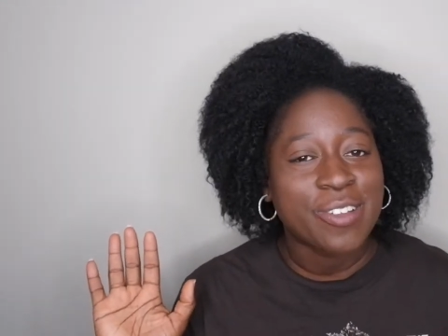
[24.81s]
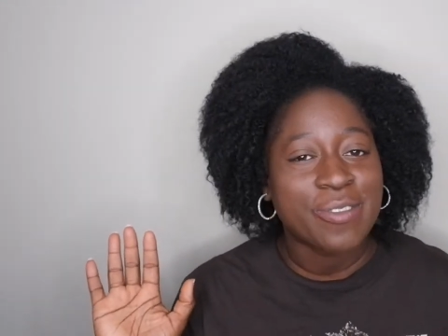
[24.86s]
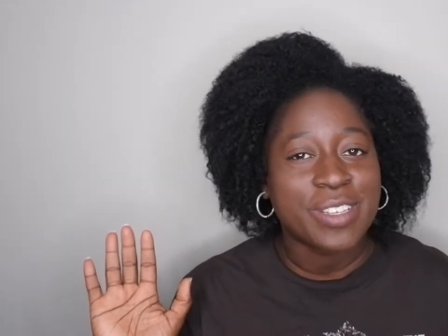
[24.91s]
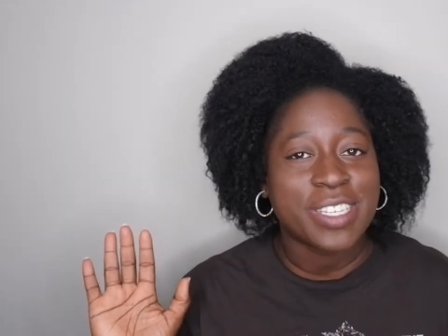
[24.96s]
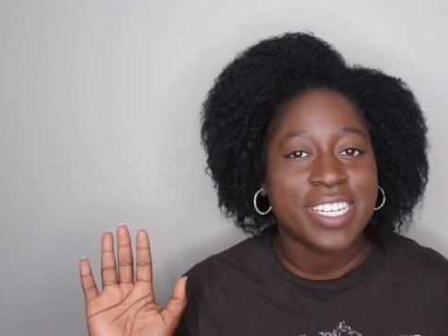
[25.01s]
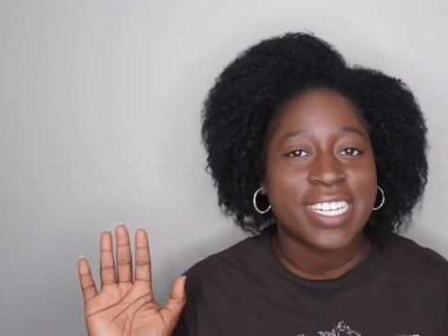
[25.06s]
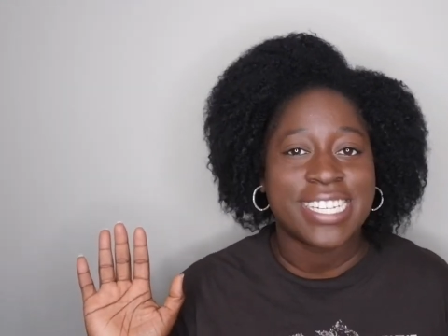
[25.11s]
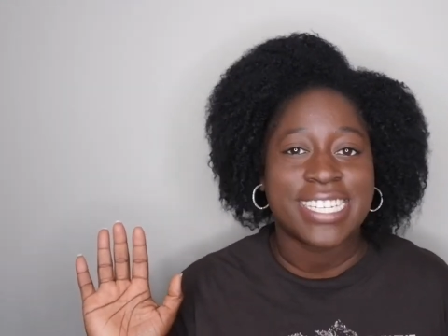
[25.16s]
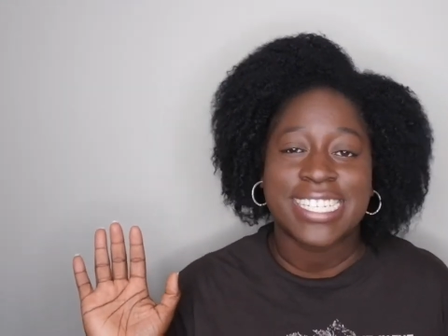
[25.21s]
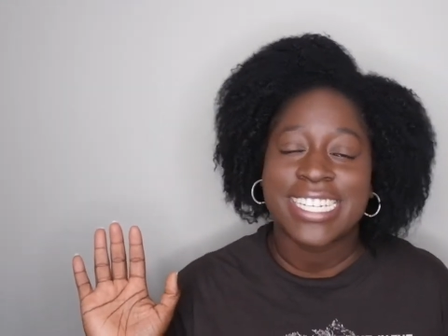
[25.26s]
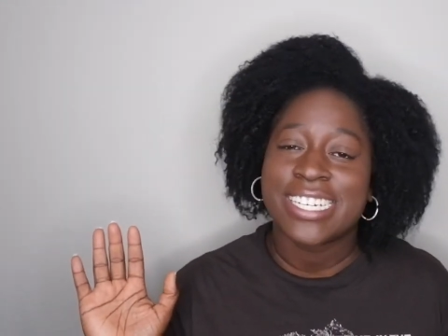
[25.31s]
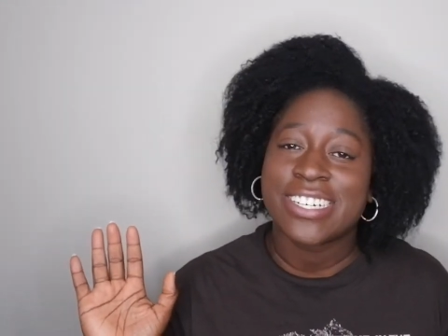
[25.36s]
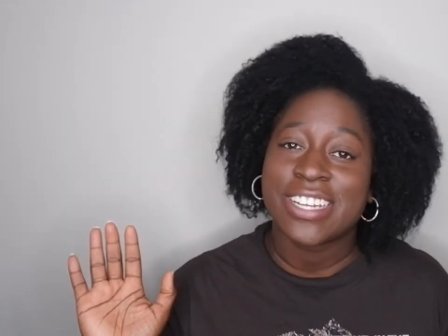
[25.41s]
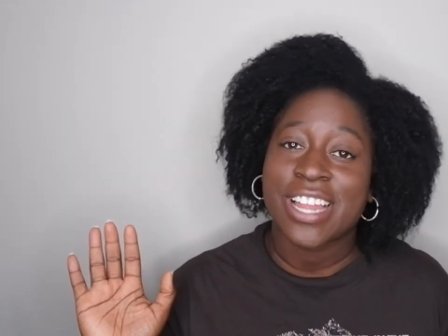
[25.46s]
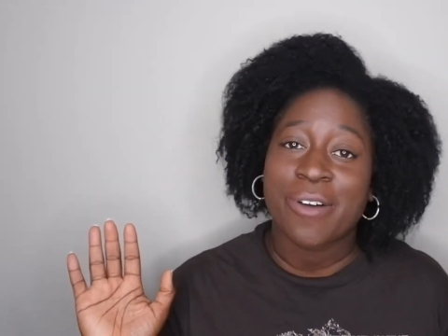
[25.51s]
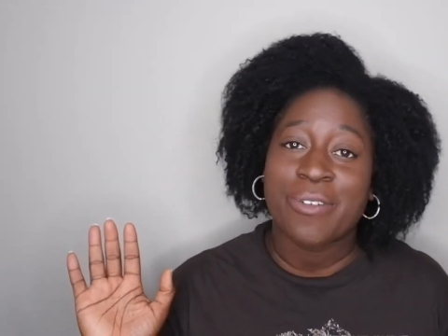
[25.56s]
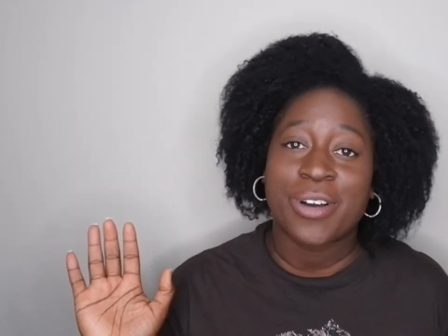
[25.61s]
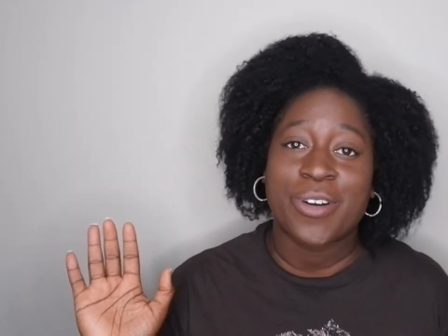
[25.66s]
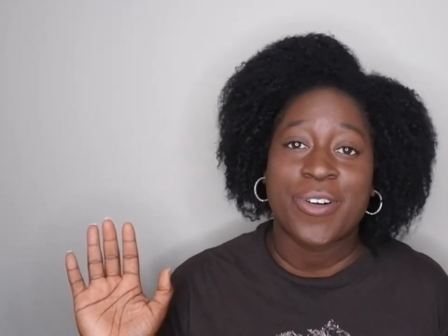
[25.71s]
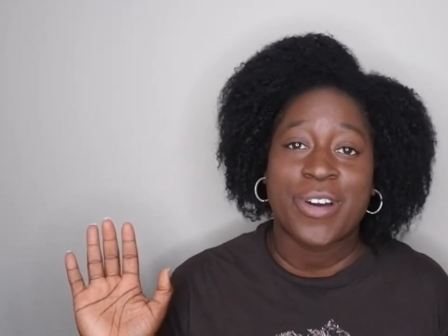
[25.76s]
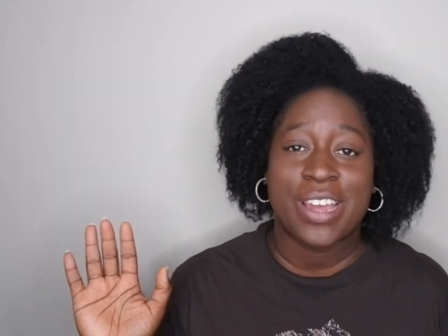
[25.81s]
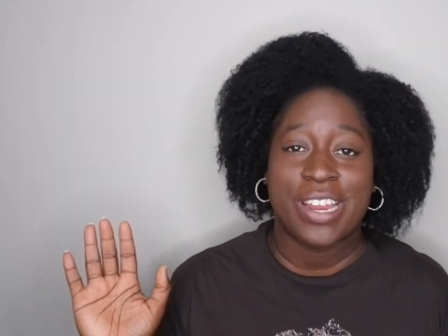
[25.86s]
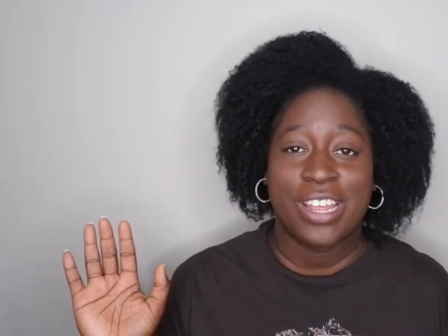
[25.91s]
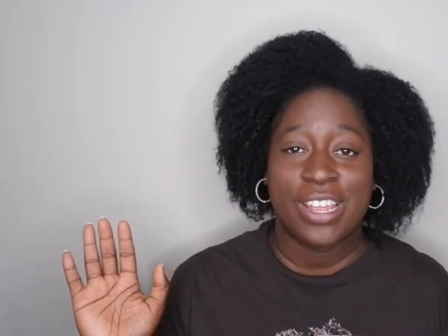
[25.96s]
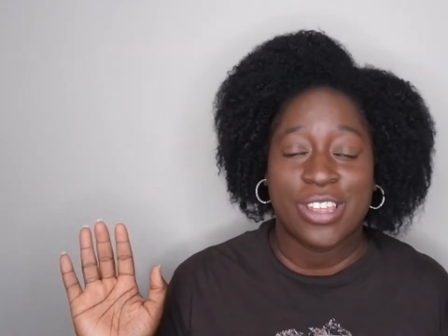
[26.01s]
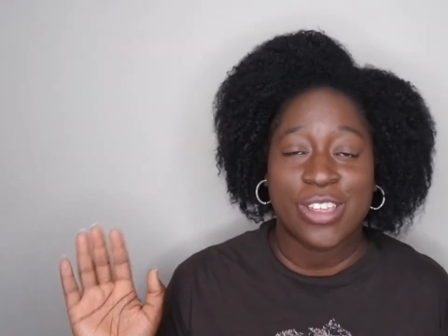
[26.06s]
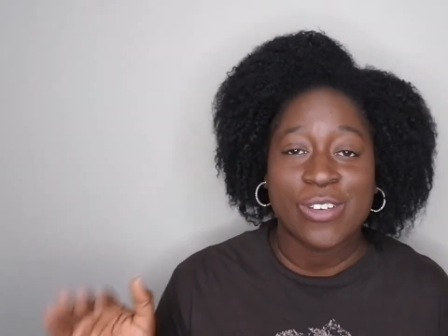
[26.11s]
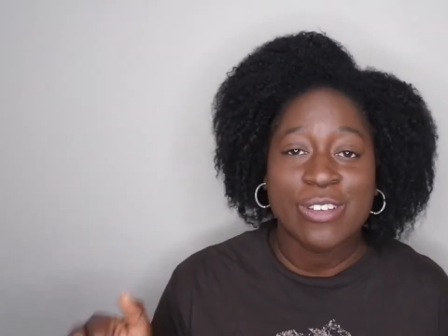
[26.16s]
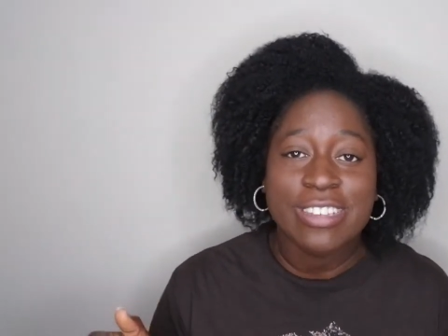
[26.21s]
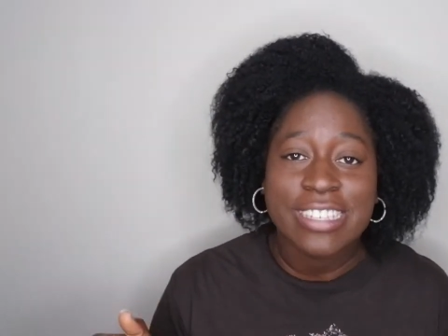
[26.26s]
it was a good deal, I would go ahead
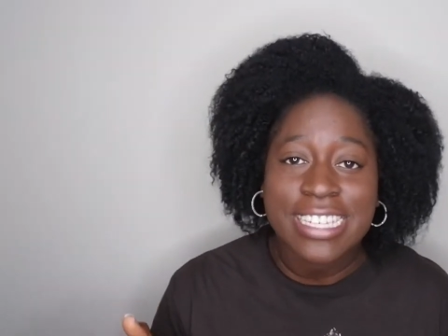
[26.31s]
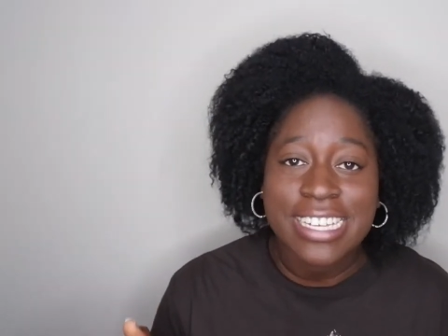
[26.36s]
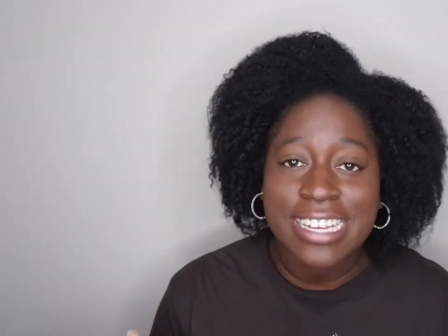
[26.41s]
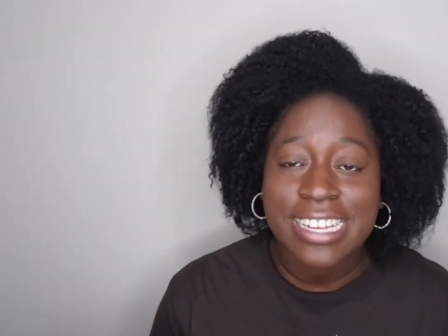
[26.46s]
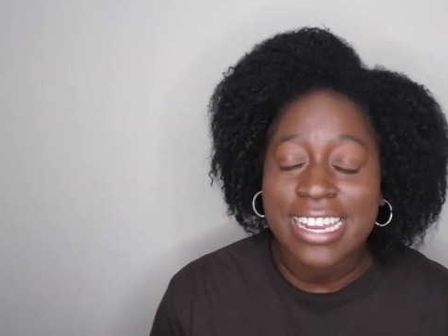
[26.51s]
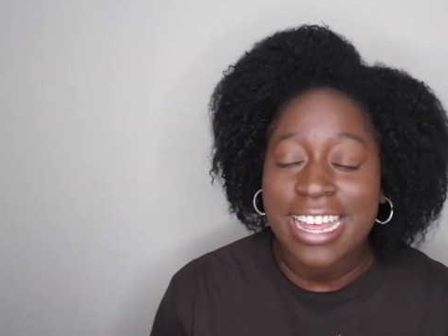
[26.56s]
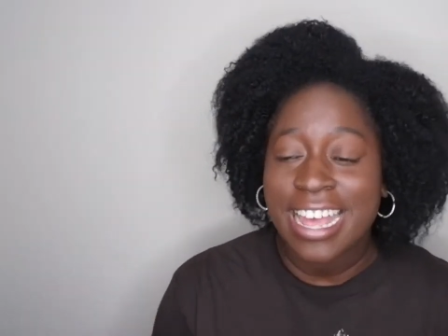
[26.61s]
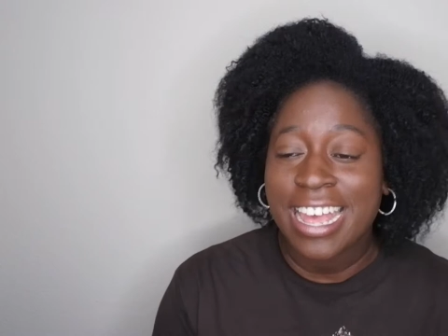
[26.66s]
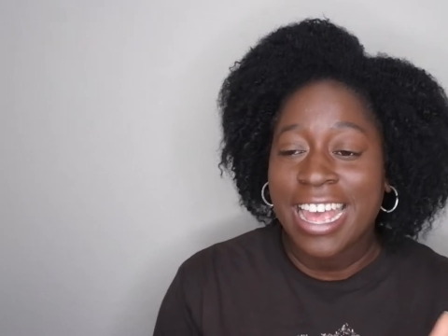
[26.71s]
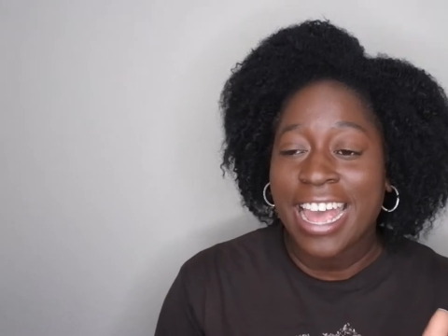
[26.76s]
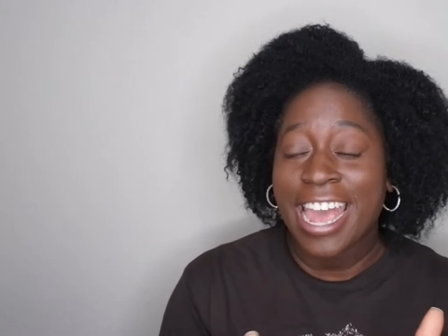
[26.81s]
and use it.